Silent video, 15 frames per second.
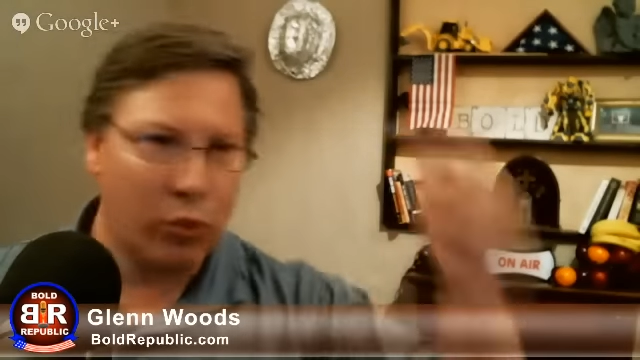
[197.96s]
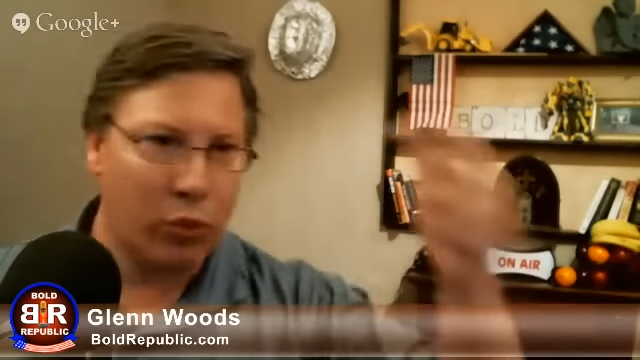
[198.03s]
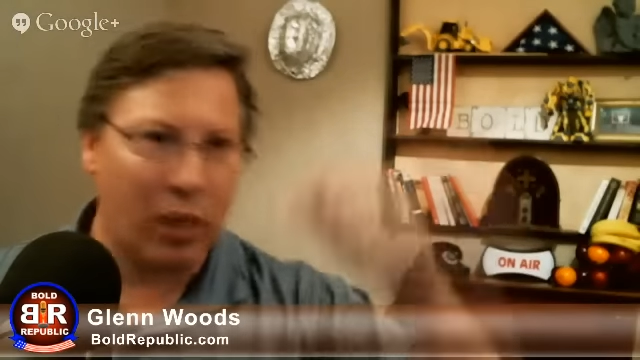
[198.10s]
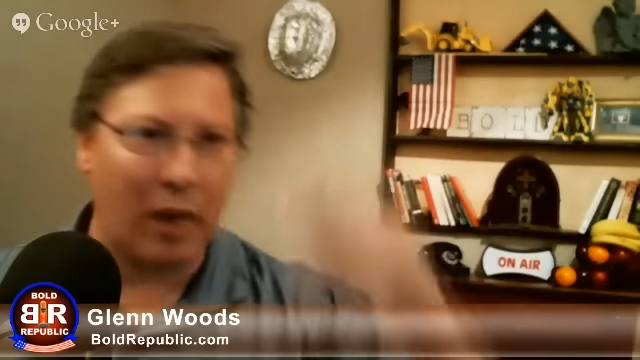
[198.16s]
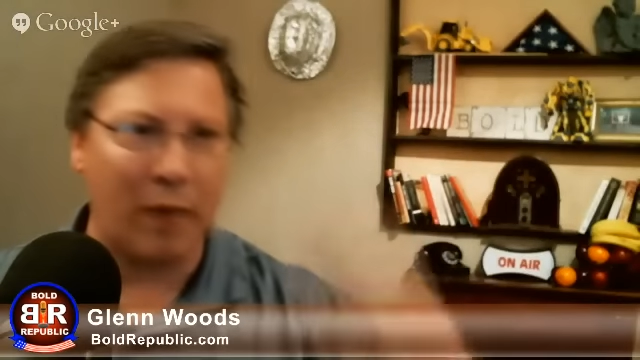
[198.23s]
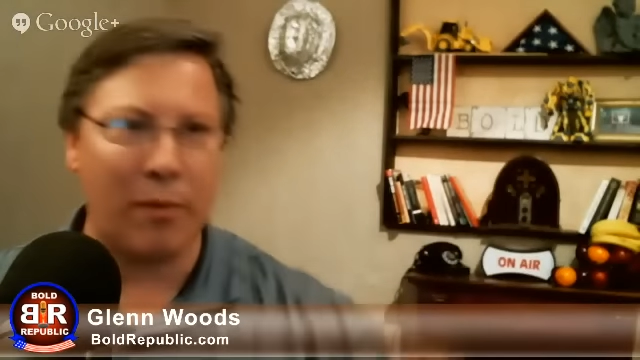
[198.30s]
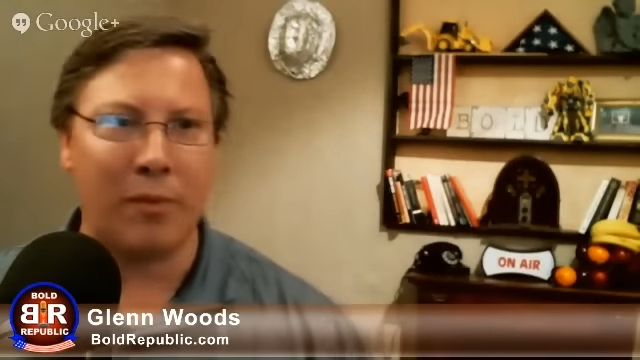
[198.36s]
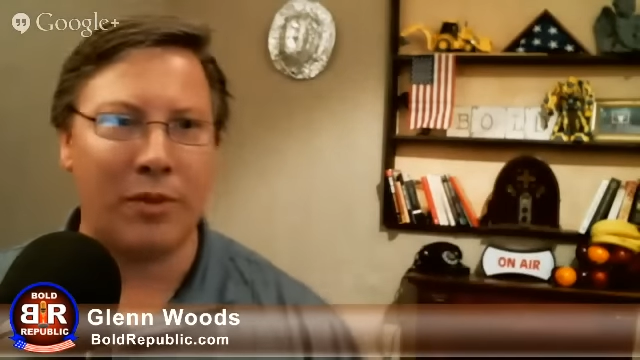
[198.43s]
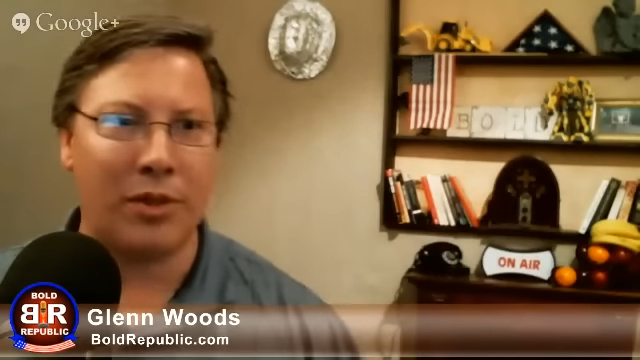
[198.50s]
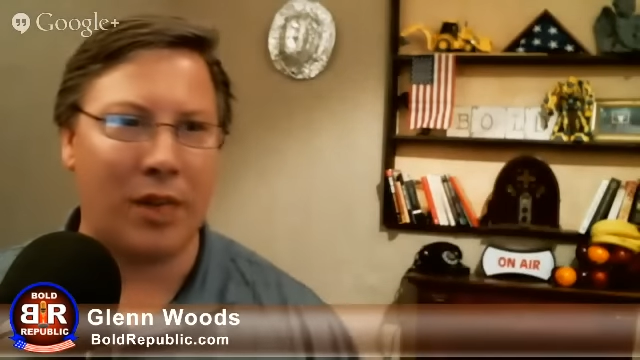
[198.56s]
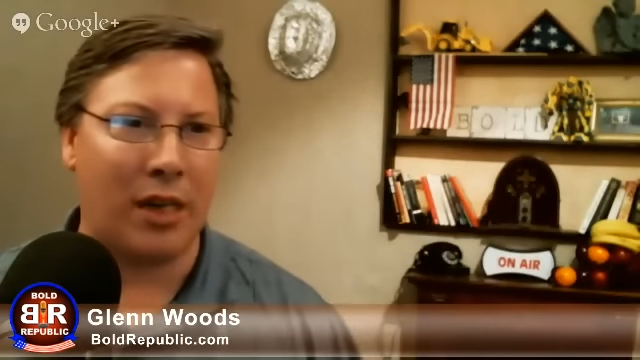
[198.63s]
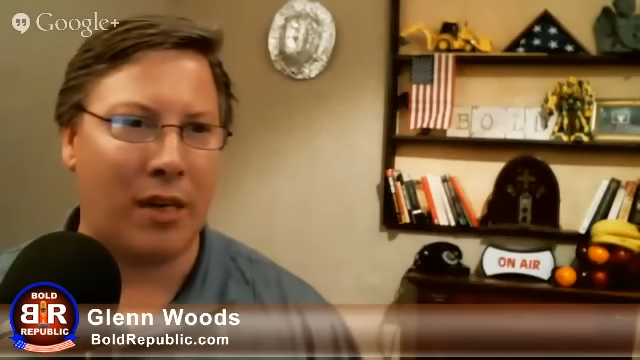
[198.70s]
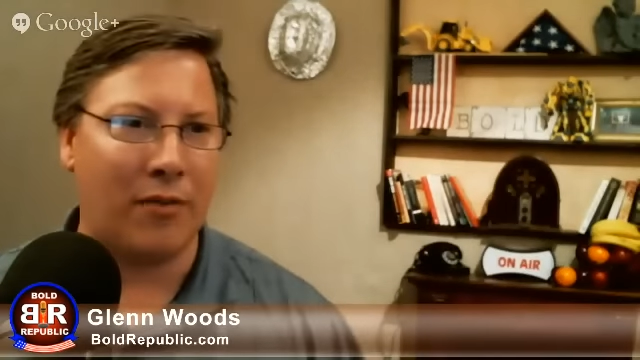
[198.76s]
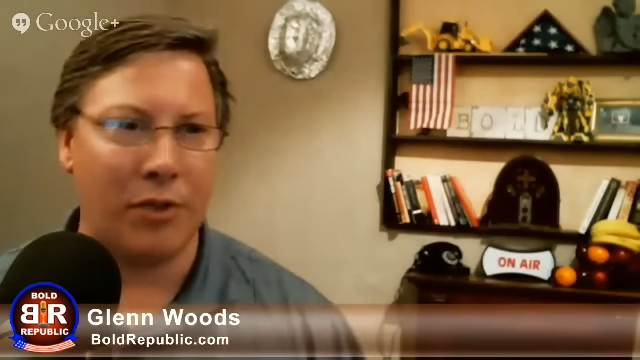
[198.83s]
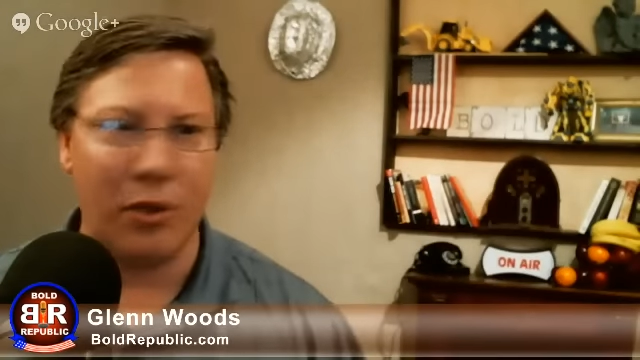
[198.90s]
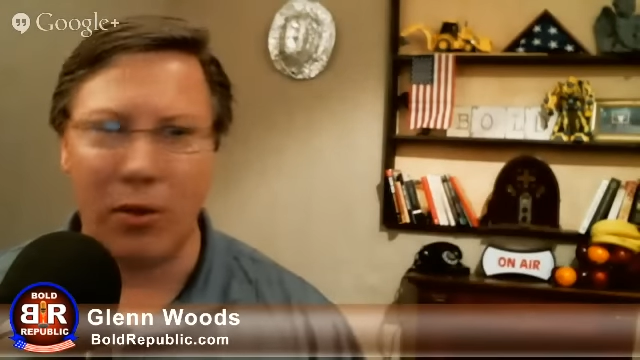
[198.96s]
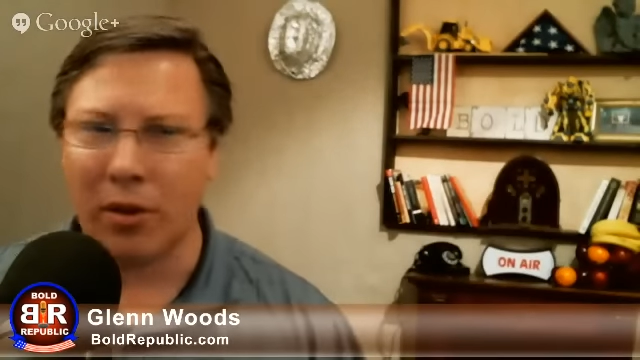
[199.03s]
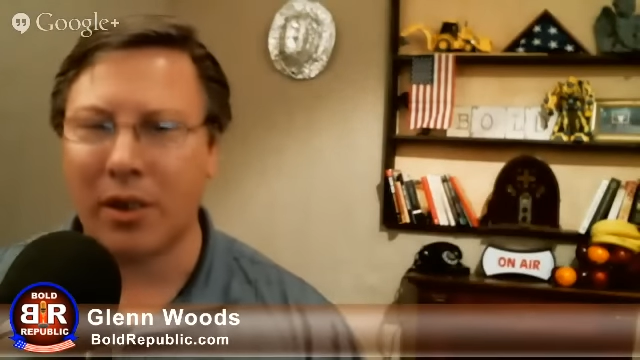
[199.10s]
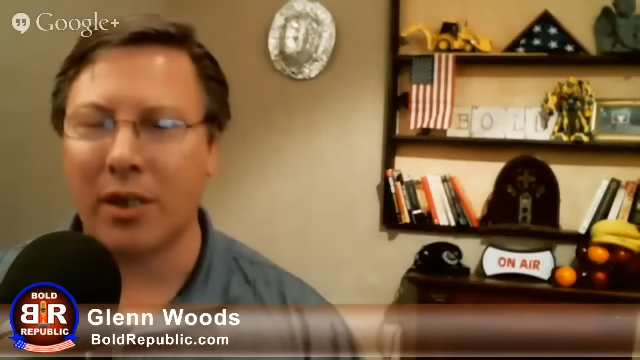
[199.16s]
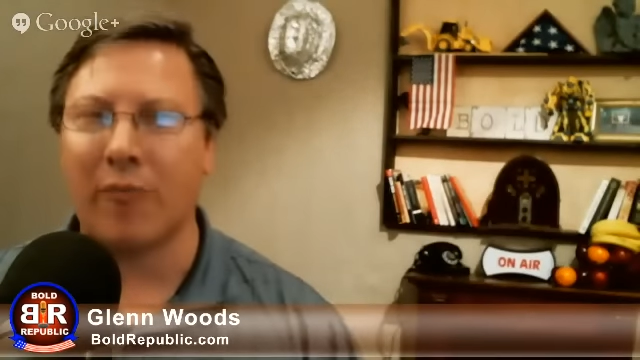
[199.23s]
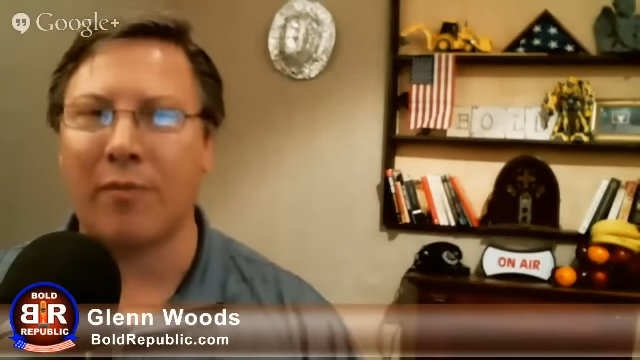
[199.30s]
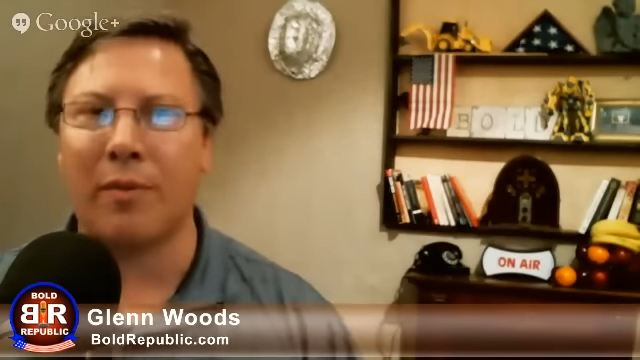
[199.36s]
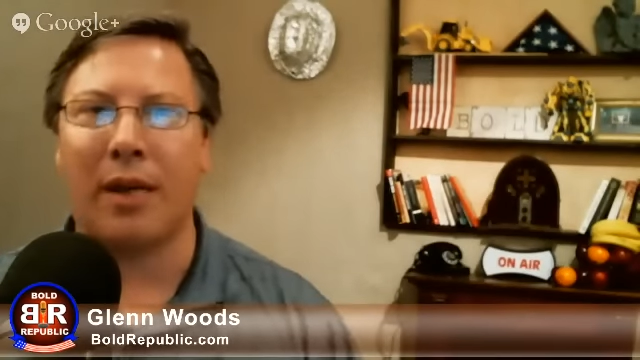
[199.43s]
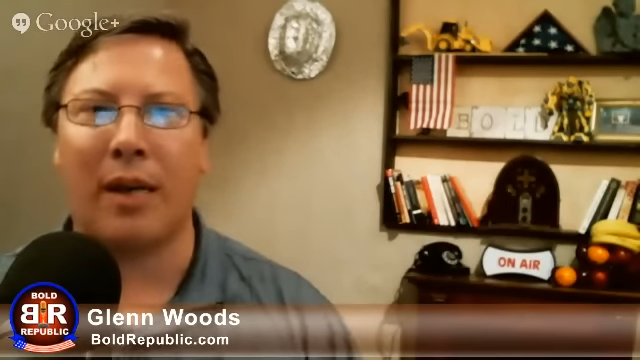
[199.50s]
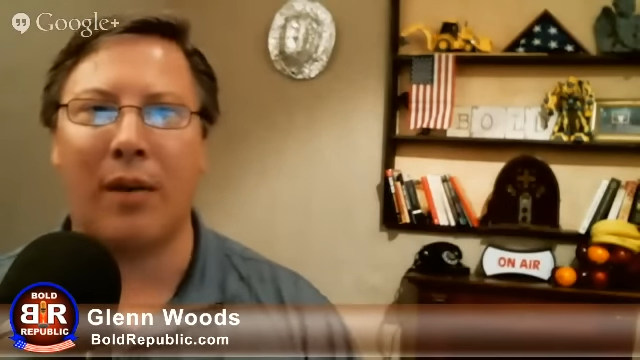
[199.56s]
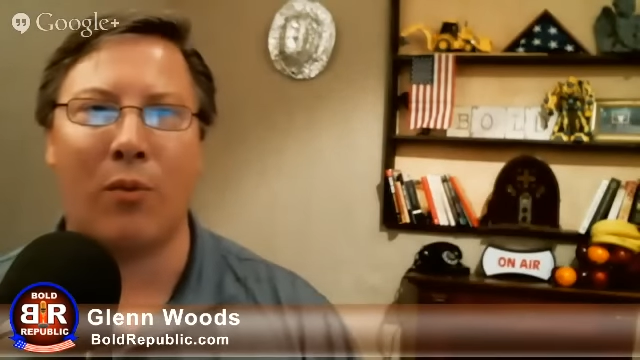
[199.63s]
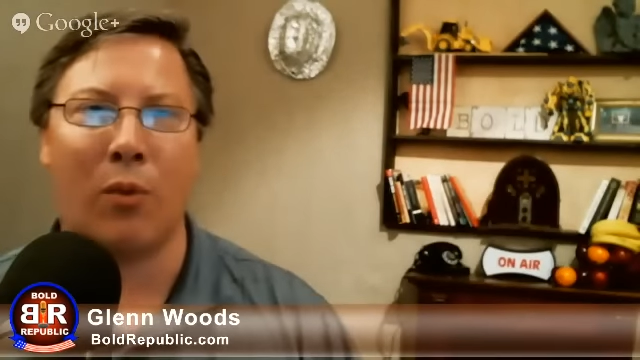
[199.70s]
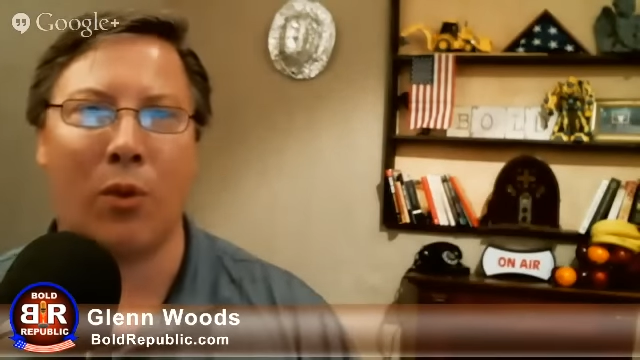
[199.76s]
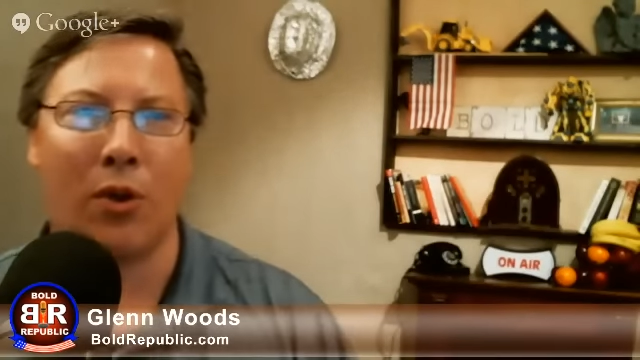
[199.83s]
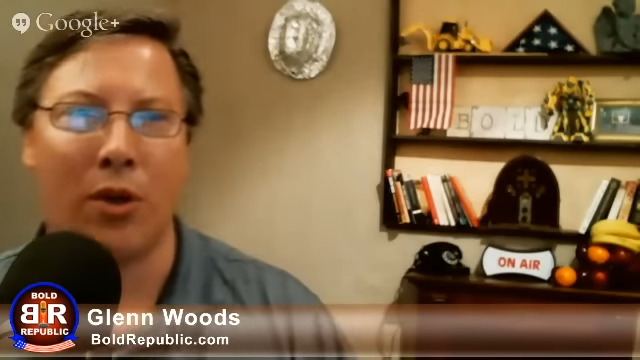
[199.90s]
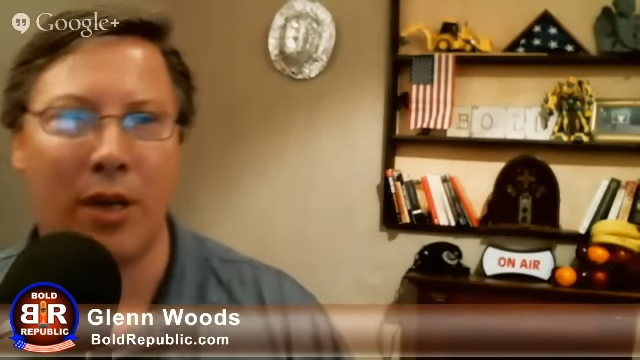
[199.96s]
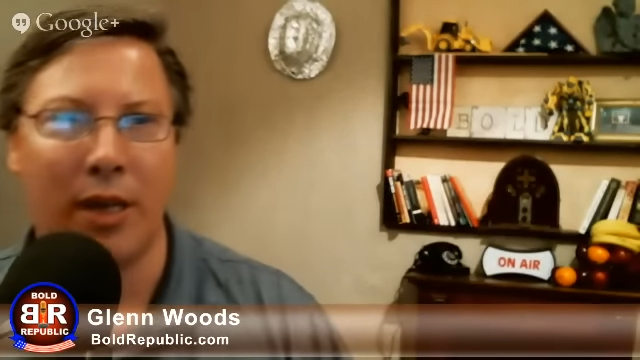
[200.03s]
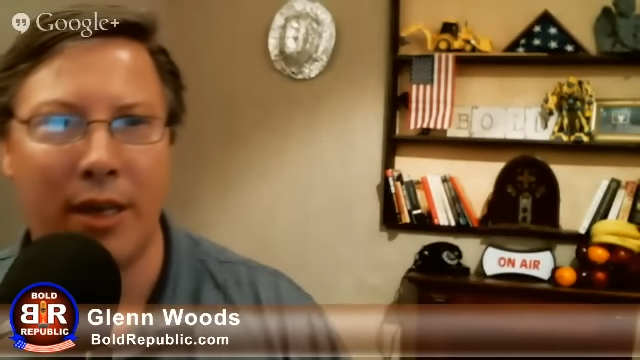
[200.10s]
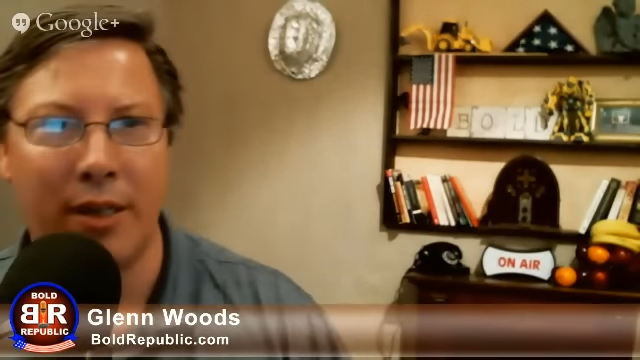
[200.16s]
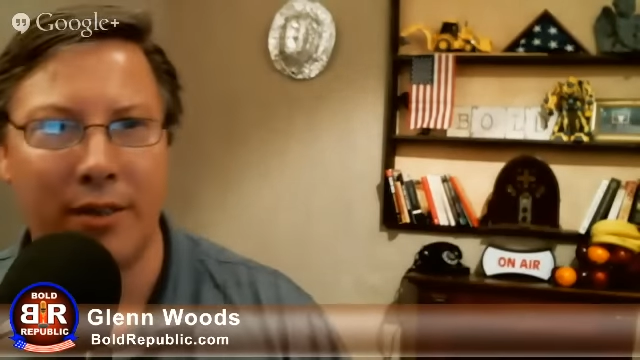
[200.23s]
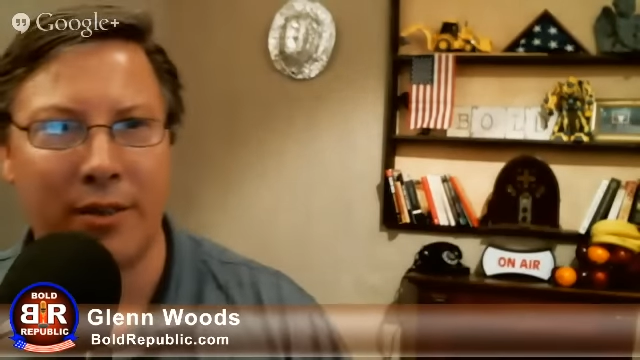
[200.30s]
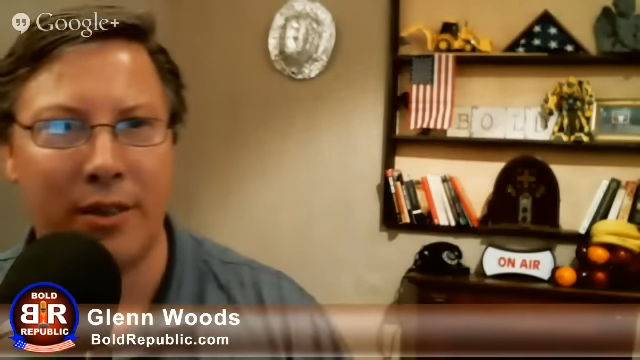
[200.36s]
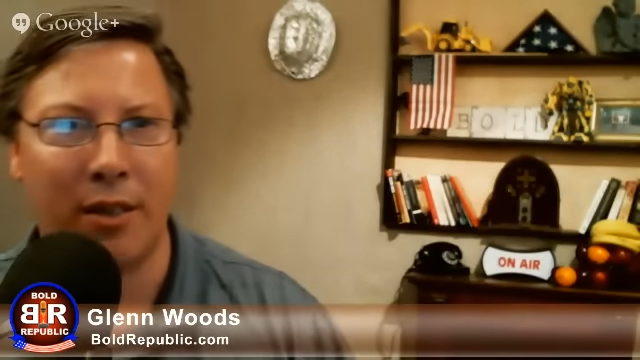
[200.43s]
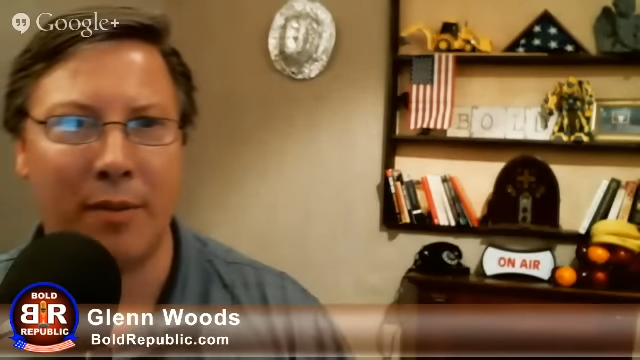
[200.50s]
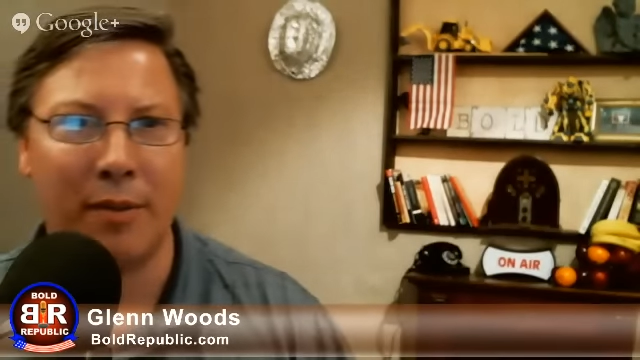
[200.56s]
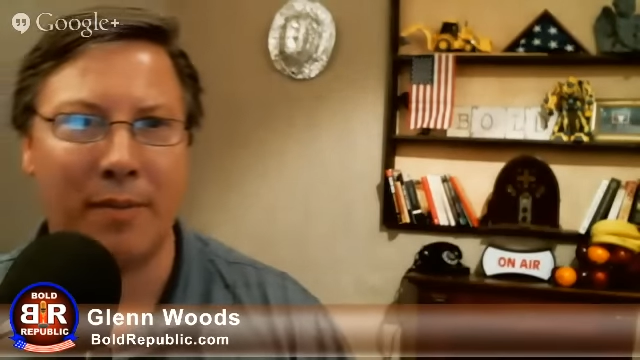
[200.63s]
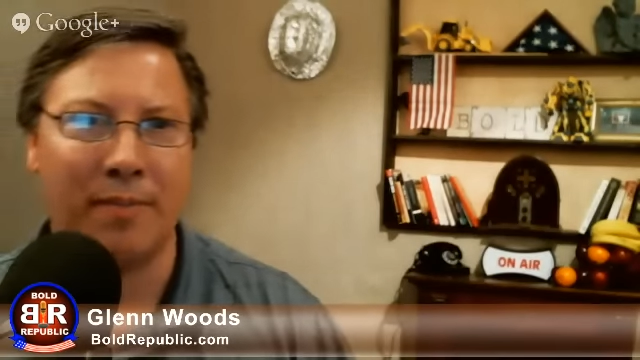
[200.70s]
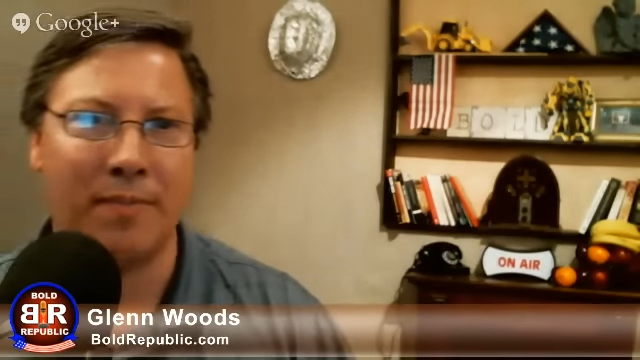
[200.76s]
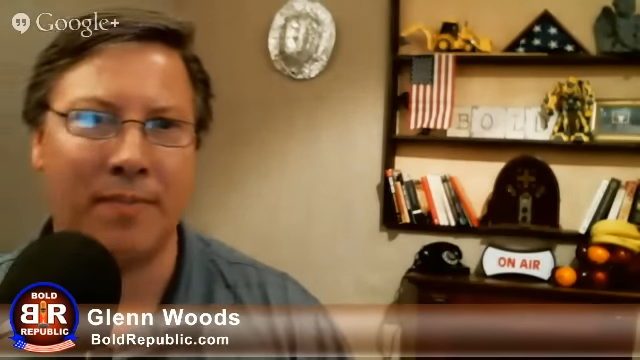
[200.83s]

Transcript: Problem solved. Your government at work, ladies and gentlemen.